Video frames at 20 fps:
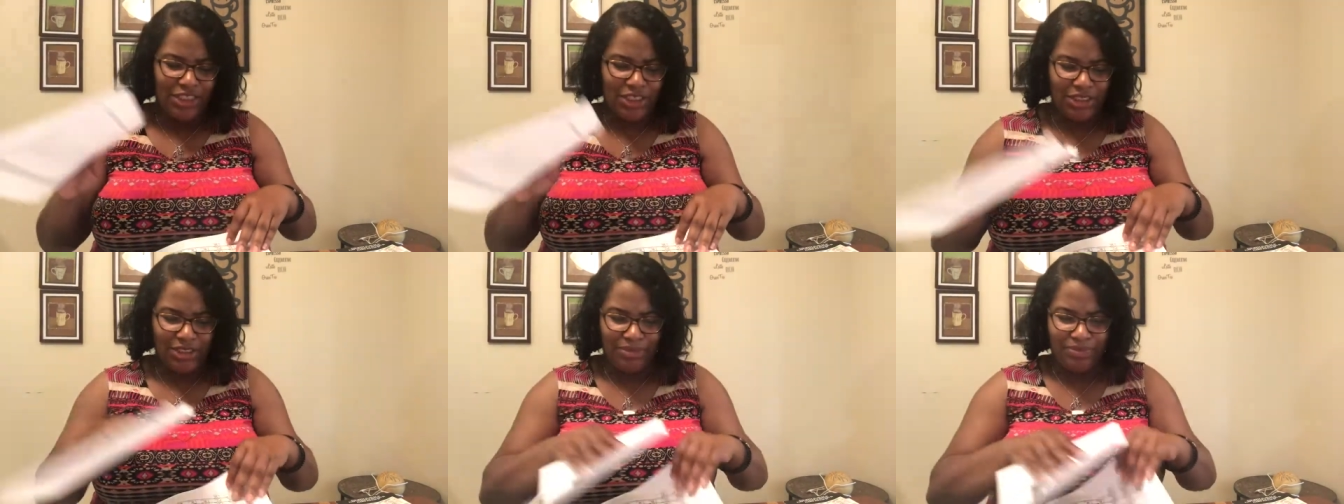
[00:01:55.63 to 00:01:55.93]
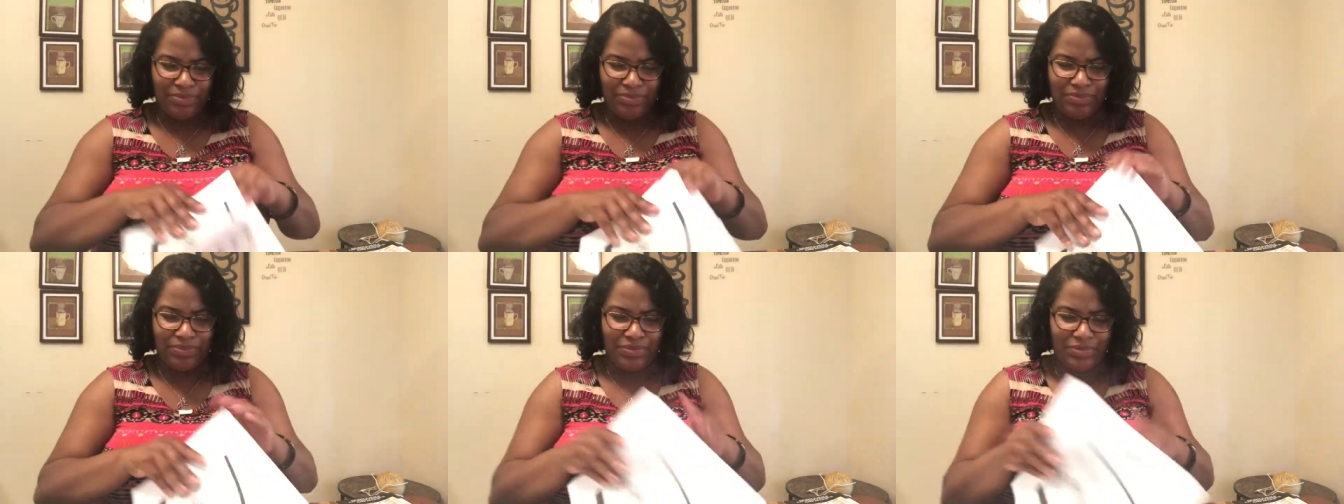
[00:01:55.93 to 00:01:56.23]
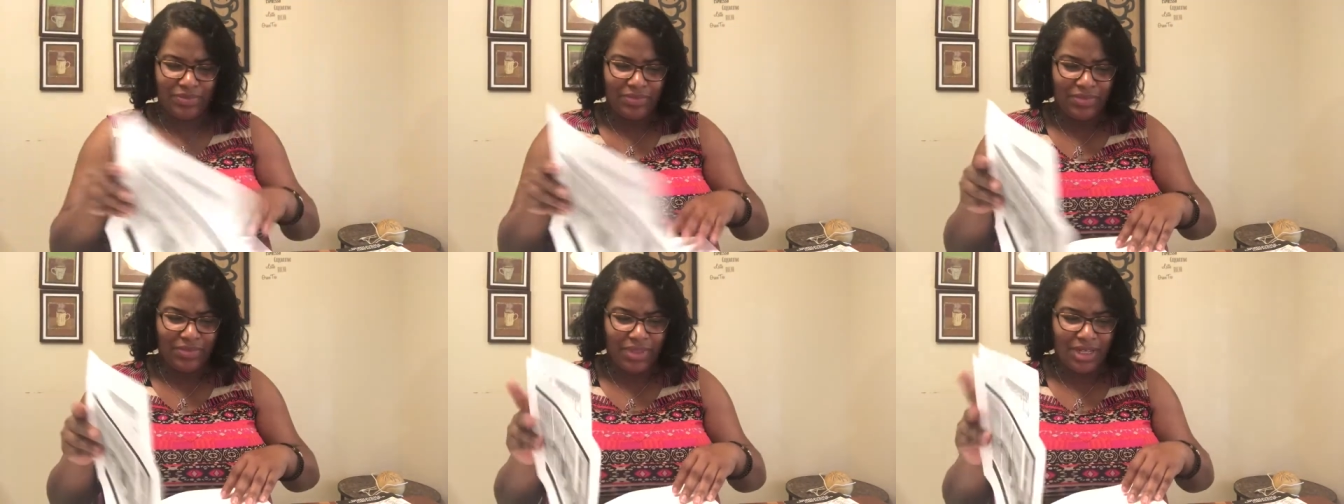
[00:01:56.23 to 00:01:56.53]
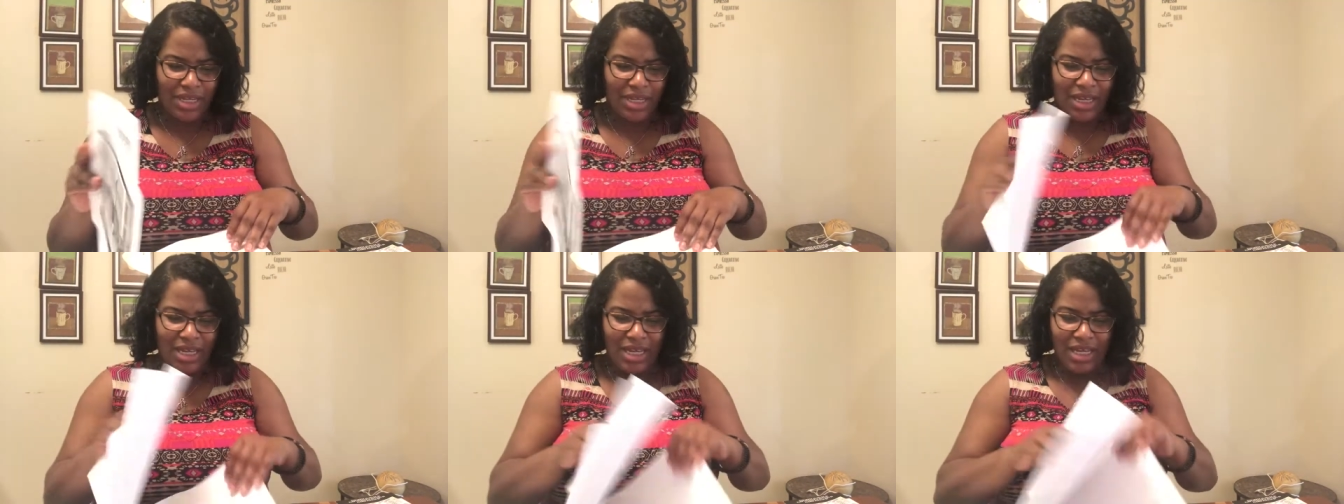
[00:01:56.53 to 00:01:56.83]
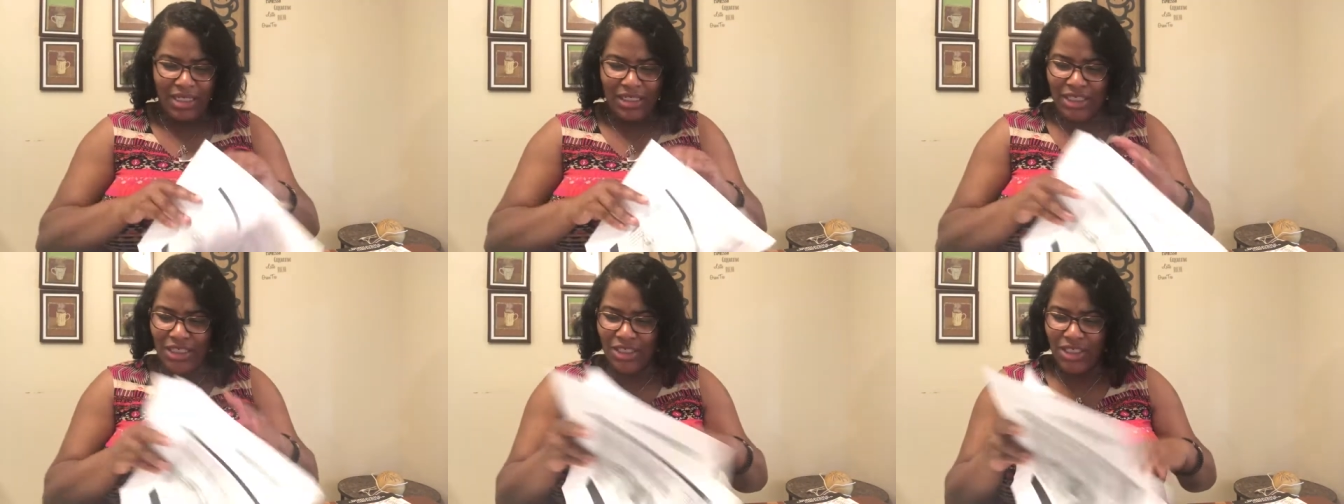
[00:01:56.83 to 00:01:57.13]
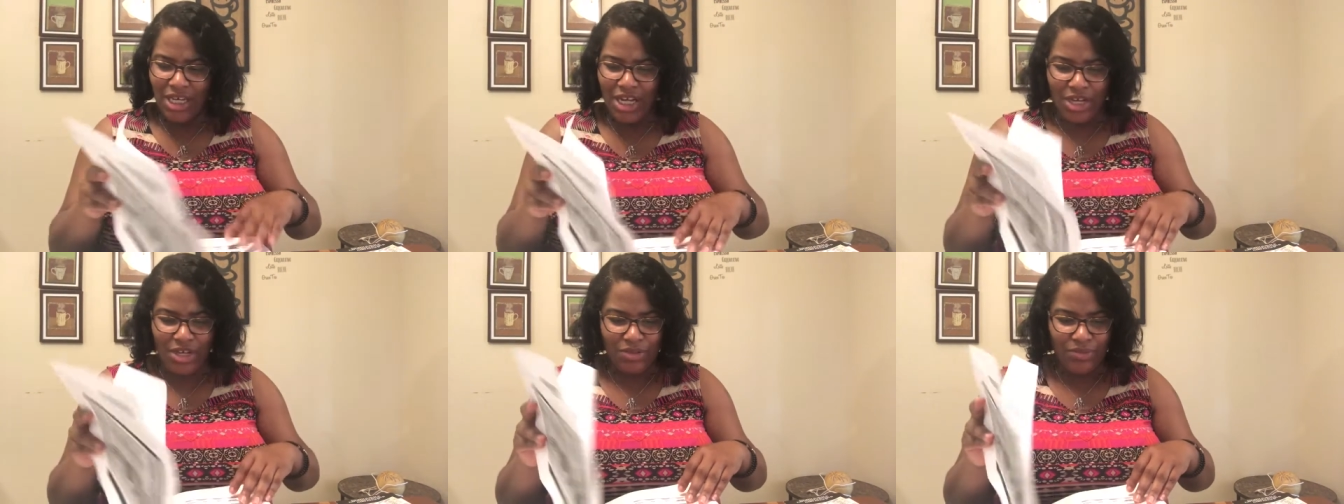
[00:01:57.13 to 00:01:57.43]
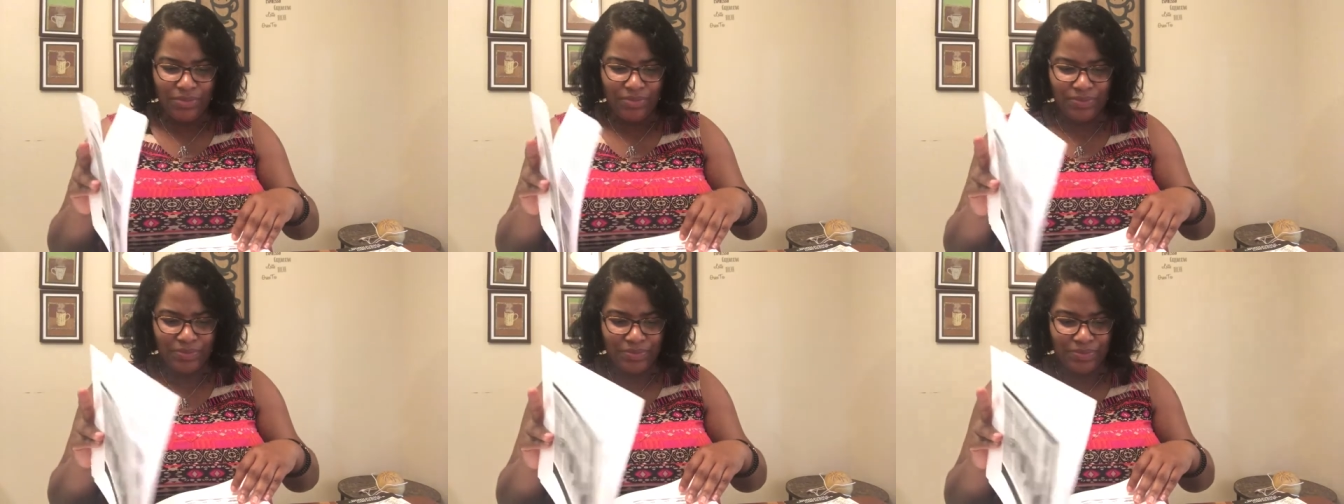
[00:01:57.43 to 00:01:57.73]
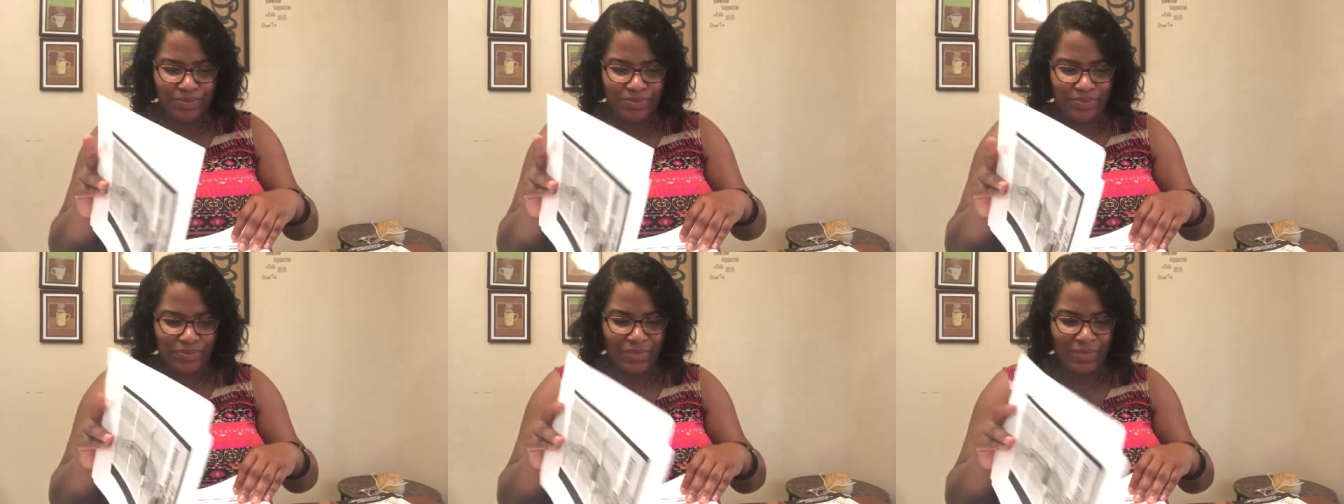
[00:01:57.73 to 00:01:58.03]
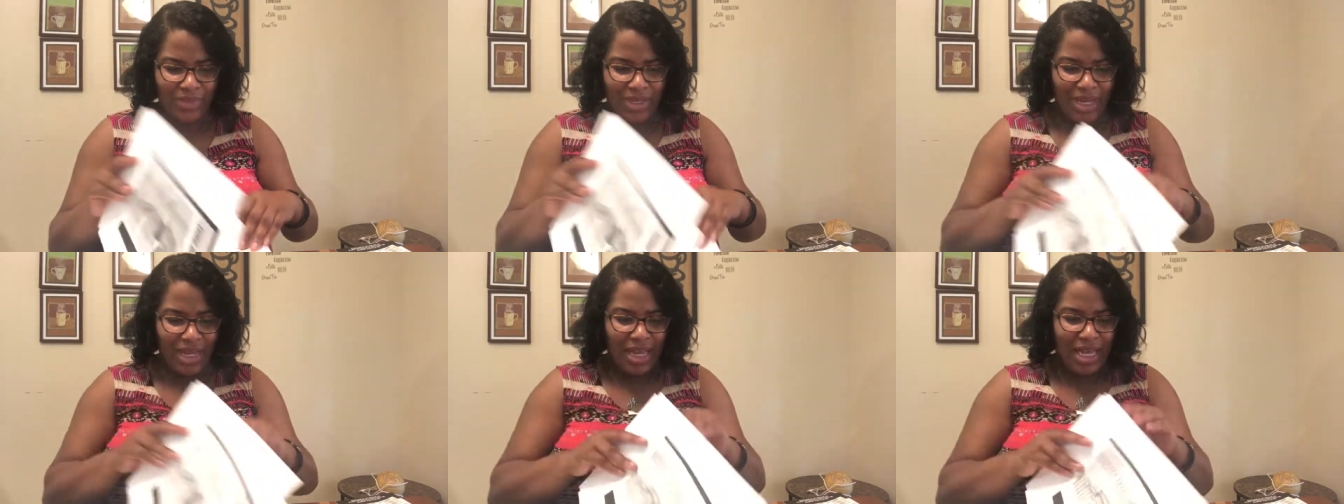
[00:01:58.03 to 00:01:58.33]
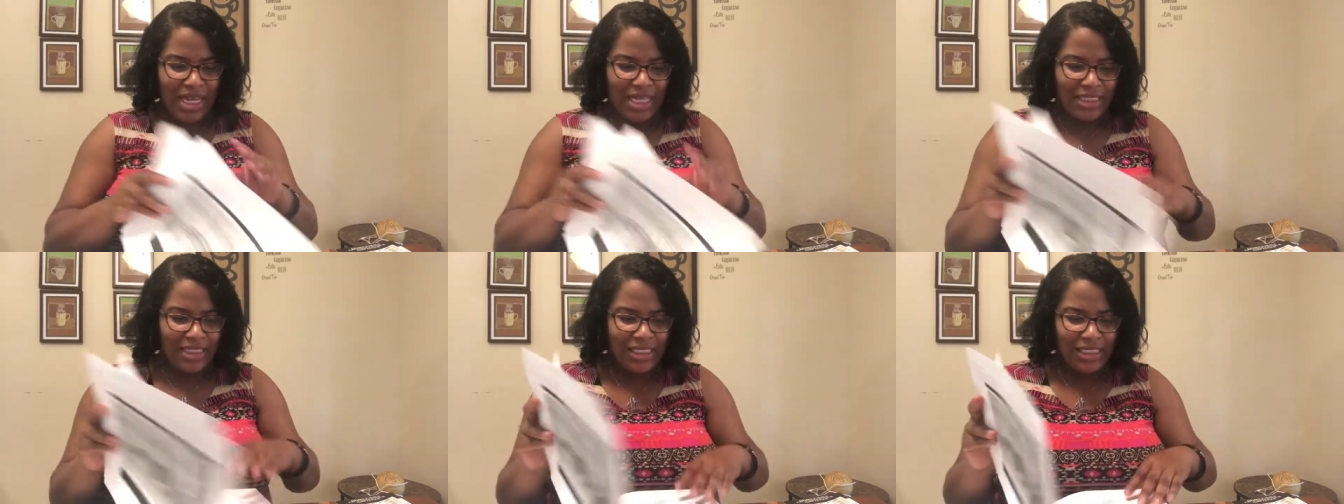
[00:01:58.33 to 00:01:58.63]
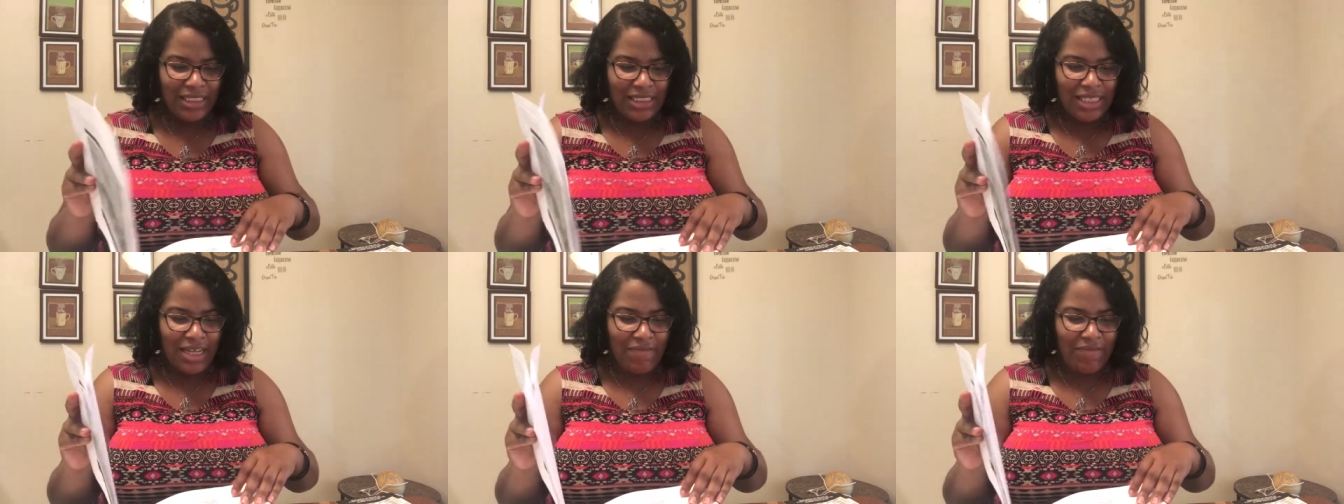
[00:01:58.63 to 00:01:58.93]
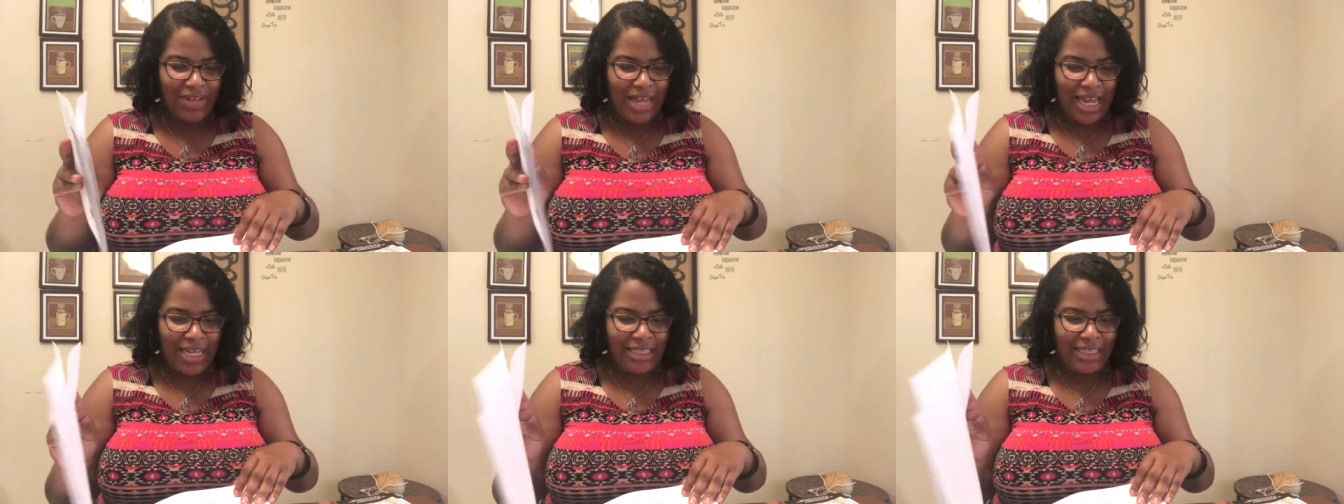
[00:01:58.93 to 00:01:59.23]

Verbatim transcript: and, you know, just stuff like